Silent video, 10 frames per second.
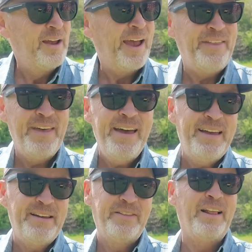And
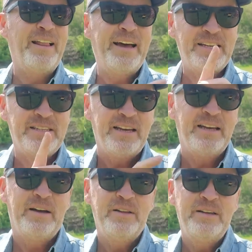then the last
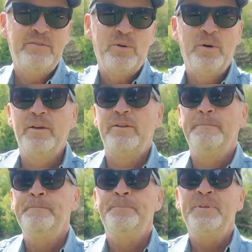thing I'll leave you with
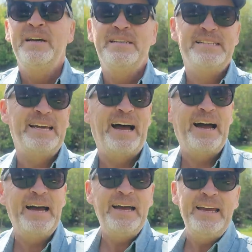is that
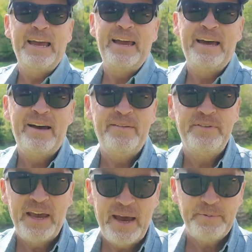I
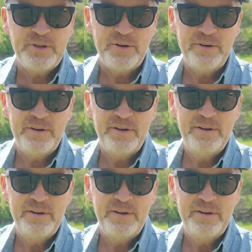have captured